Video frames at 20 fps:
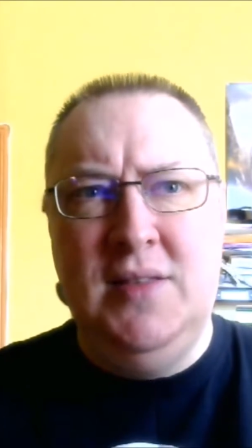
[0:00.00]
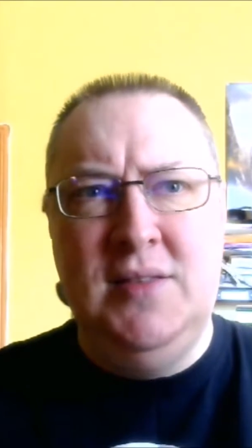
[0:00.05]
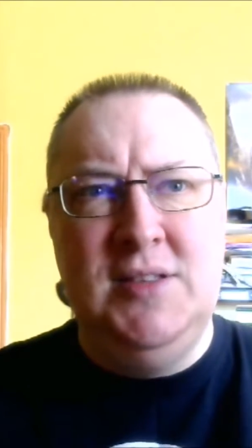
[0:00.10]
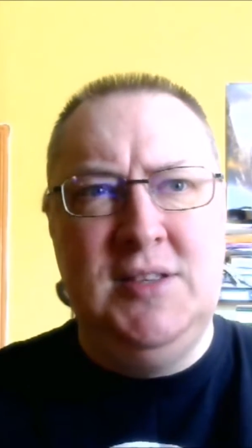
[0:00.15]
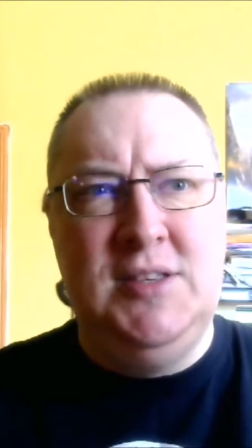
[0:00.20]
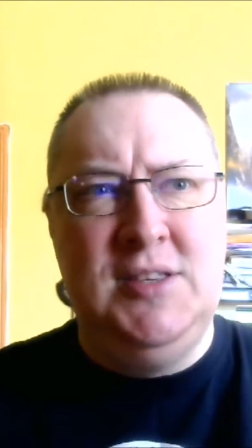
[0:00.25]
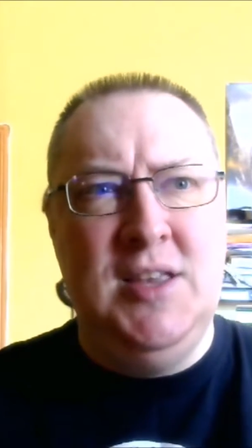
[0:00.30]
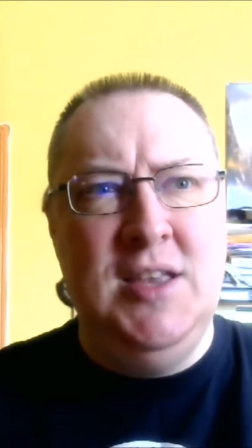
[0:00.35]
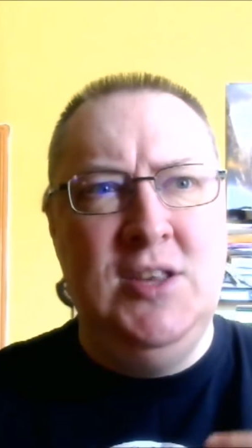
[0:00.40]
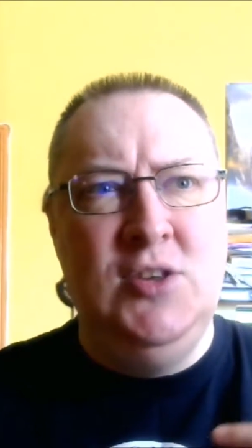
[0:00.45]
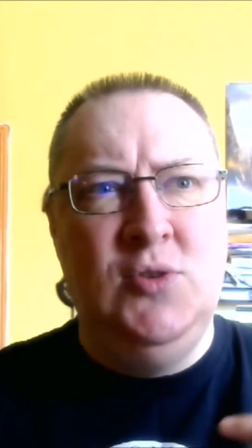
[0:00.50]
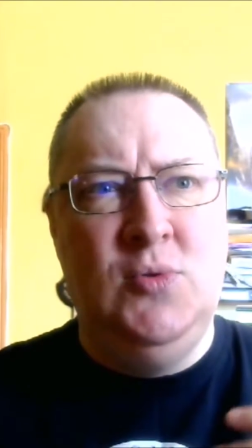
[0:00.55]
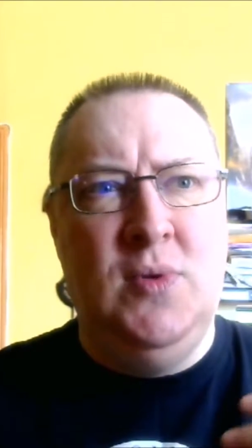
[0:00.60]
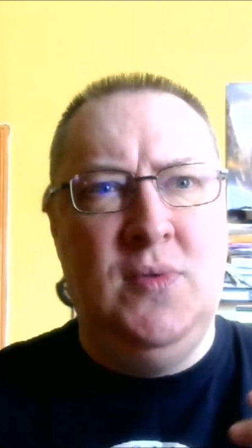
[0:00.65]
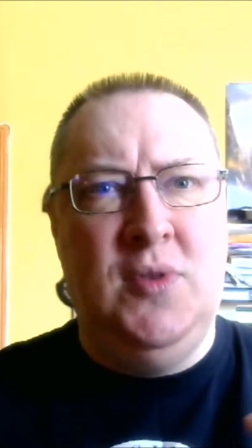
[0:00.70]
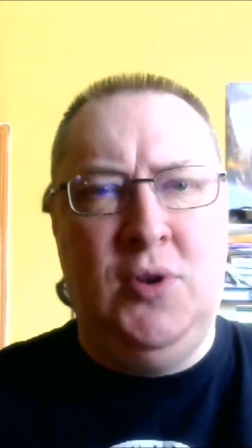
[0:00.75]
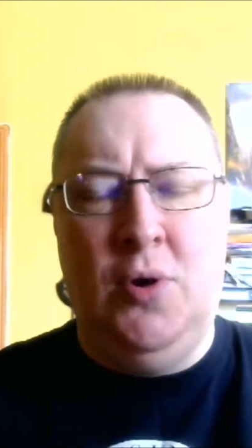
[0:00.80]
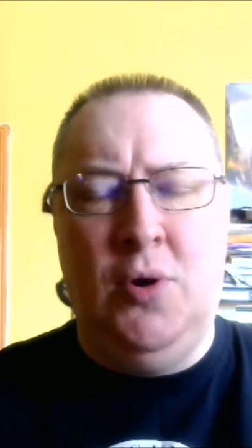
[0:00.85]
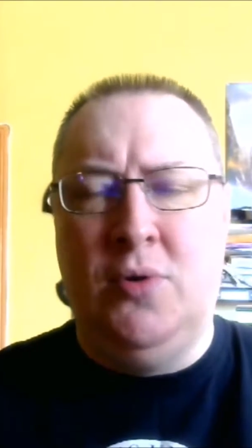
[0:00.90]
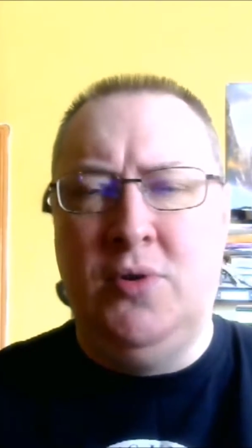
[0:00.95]
the scenes
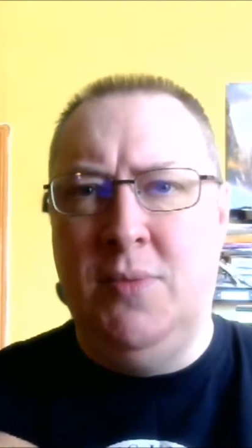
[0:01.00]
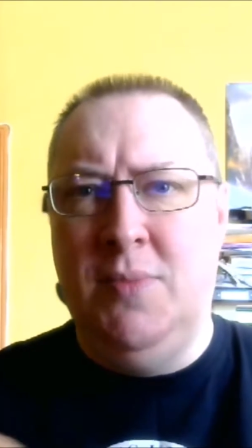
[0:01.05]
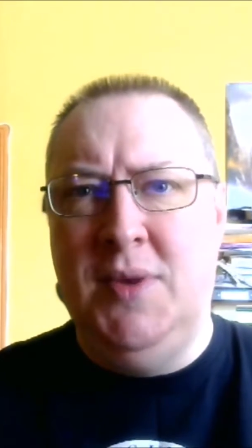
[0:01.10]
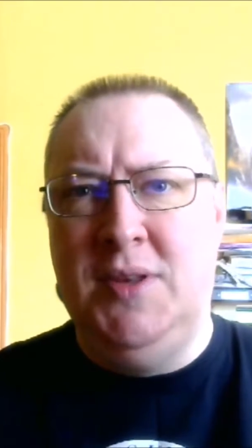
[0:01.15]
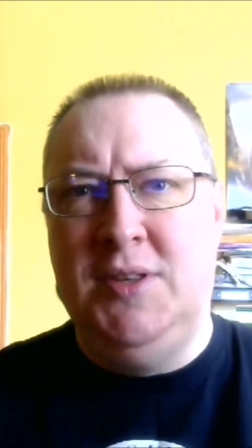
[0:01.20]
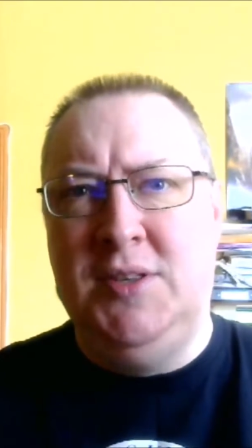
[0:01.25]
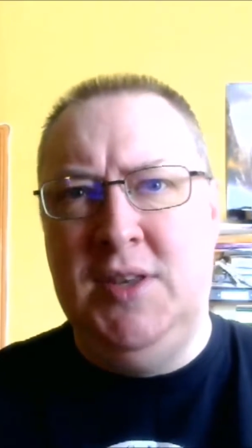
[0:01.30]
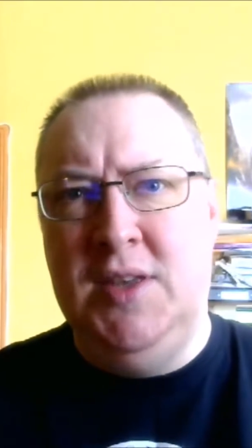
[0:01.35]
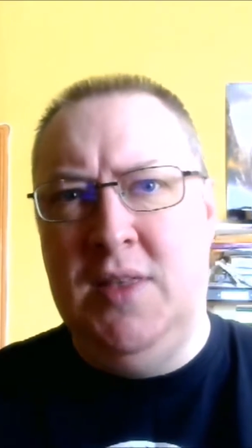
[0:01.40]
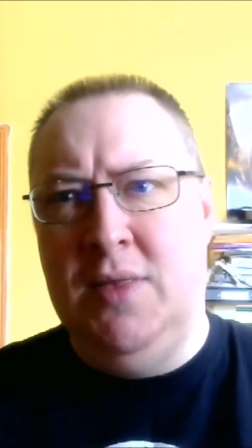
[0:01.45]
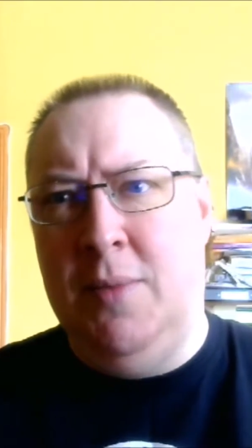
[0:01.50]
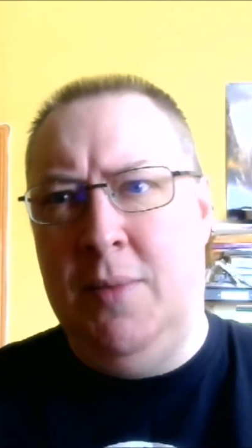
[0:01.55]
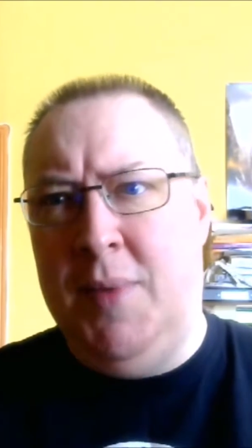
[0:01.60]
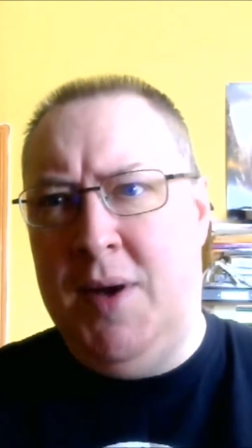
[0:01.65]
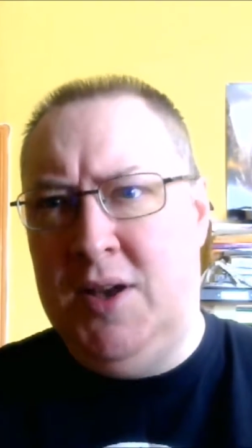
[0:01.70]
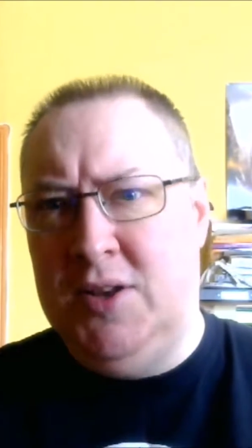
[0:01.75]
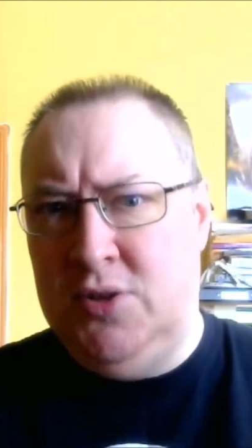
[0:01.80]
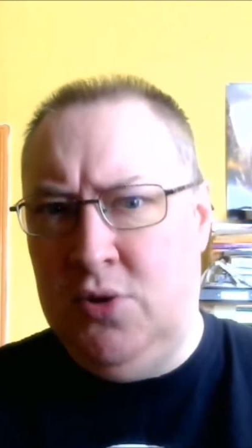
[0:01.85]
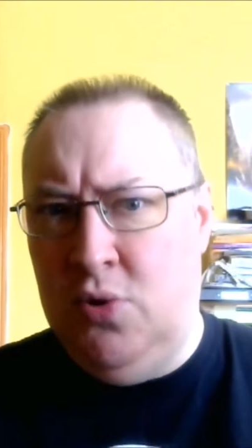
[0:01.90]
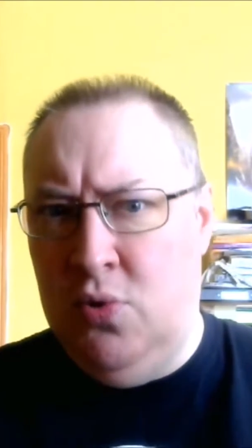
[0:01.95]
with the Doctor, Missy and the
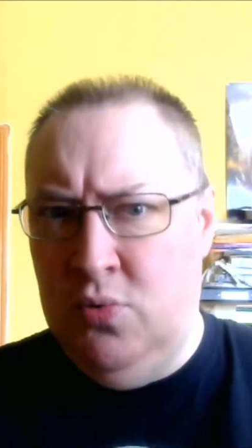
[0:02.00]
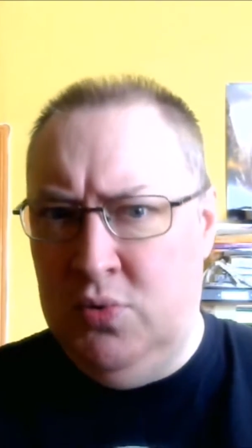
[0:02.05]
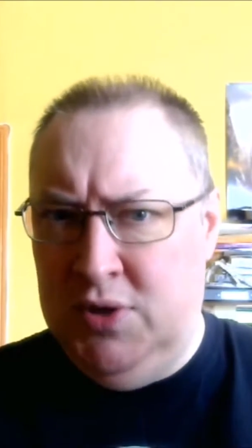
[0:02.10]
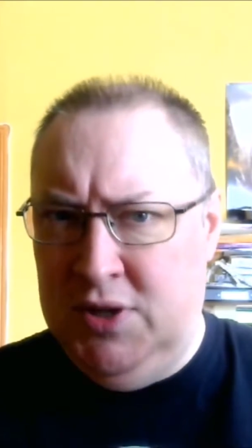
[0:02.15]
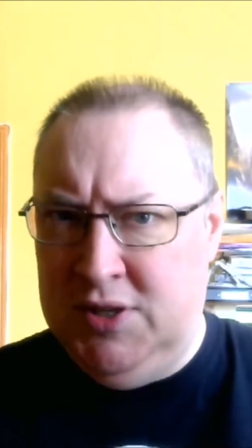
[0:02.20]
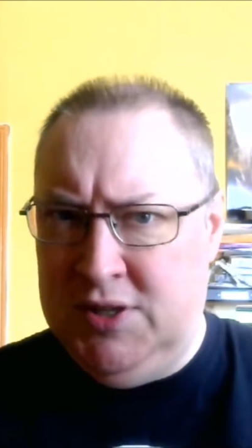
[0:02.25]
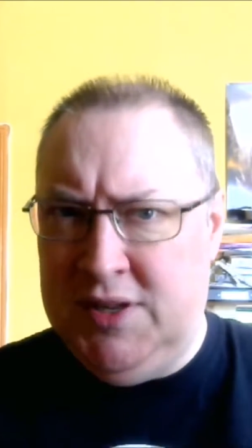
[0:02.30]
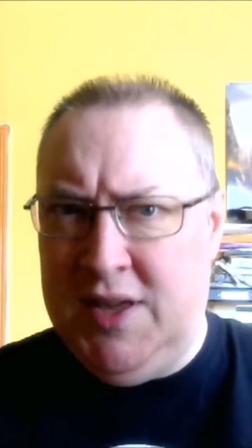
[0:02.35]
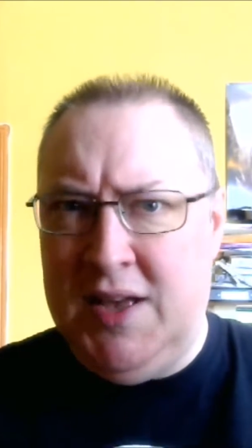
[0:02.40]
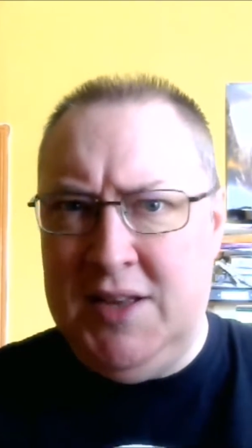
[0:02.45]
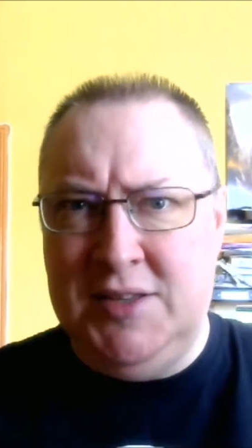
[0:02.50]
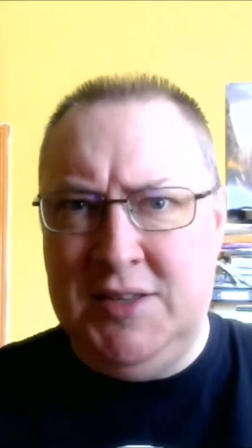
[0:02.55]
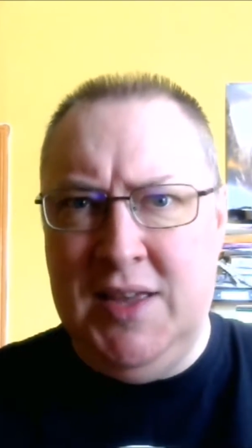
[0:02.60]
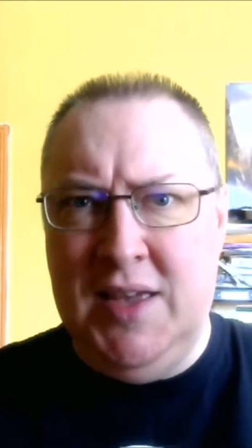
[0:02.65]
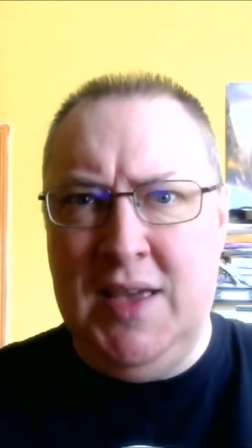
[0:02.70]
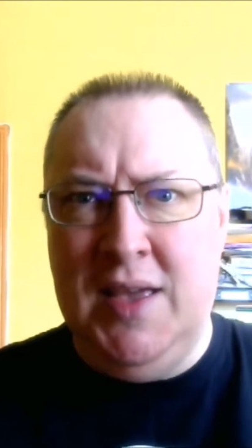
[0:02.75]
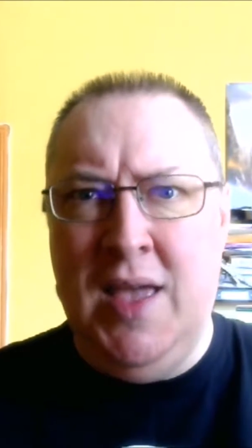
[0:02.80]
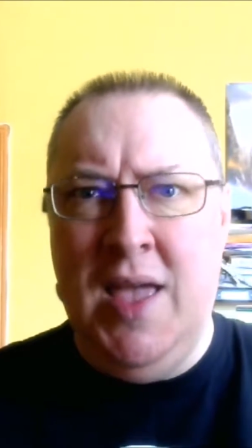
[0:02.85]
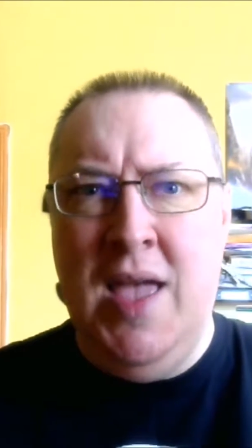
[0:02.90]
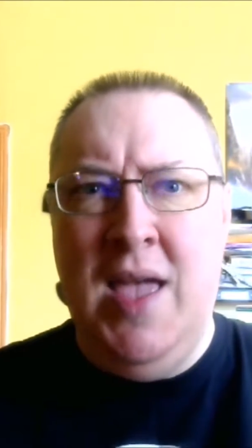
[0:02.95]
Master all
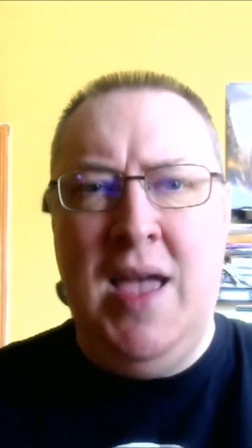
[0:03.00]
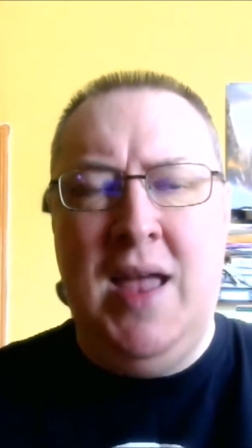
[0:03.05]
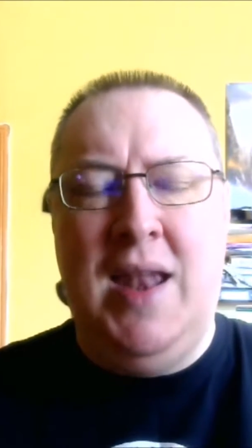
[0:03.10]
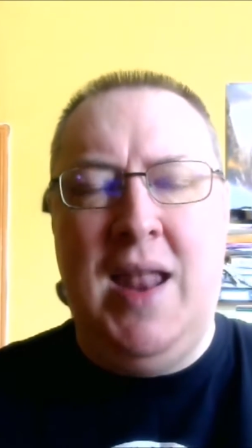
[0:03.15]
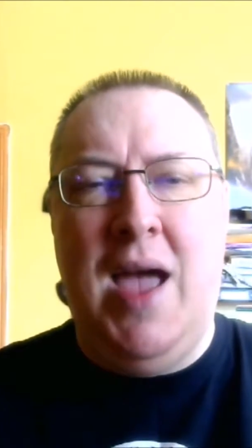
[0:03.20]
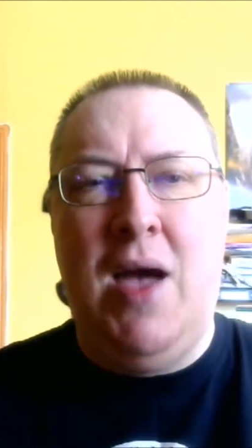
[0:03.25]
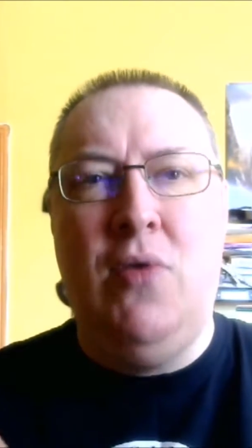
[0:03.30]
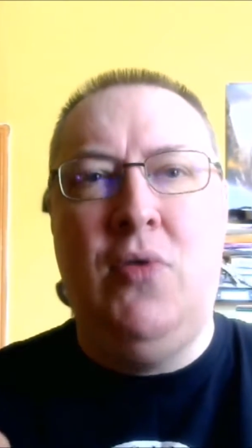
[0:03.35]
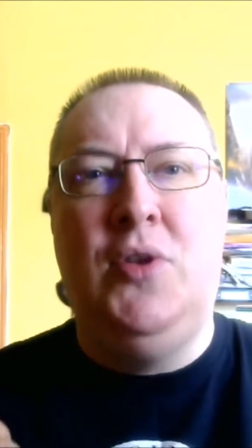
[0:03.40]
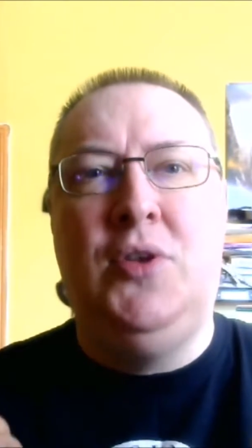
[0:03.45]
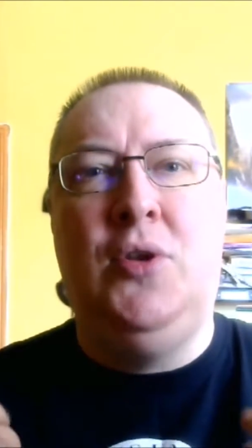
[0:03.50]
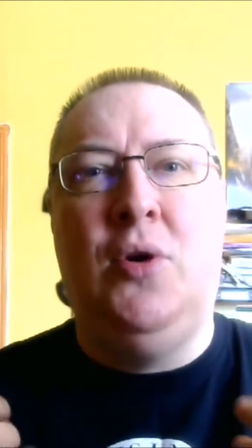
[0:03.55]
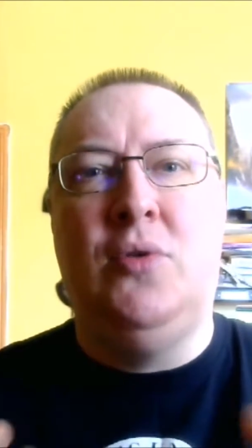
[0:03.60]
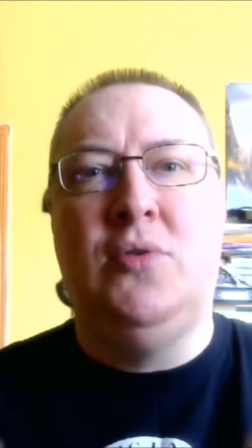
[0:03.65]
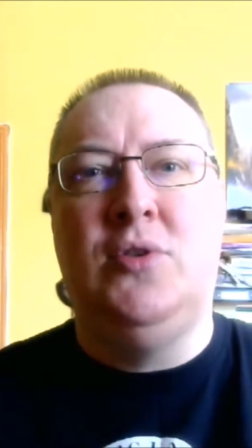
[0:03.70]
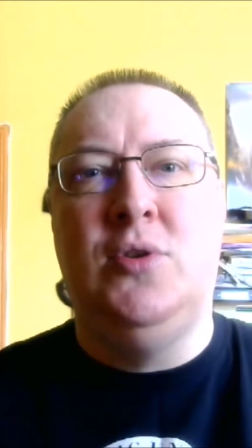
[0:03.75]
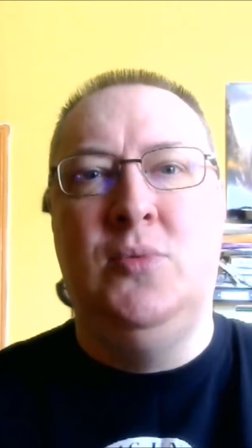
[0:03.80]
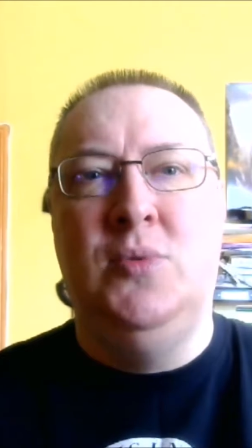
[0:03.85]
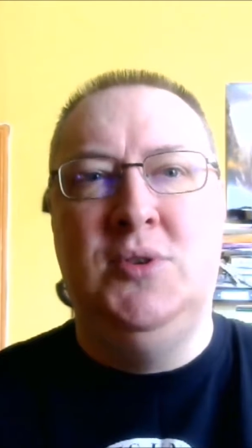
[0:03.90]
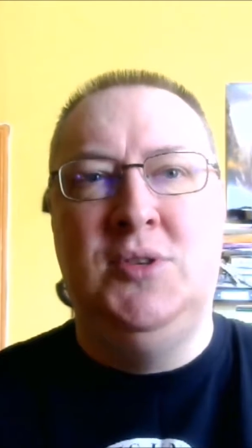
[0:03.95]
discussing, and how the
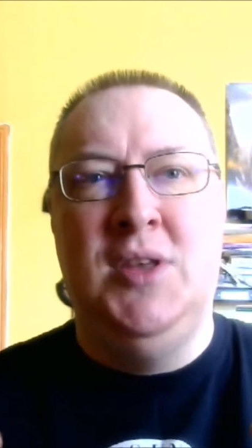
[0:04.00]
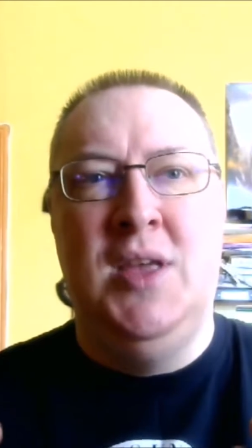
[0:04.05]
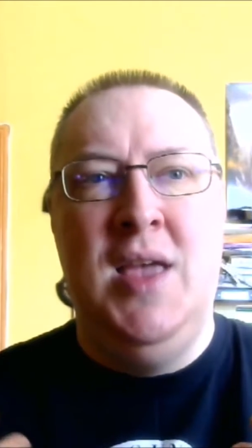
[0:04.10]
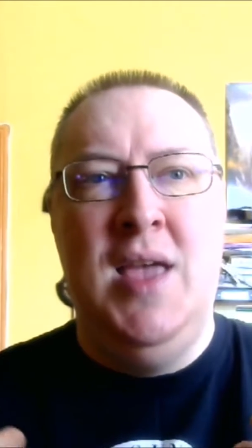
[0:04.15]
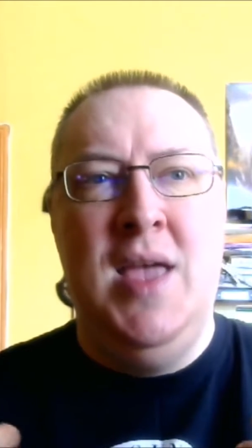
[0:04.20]
Doctor was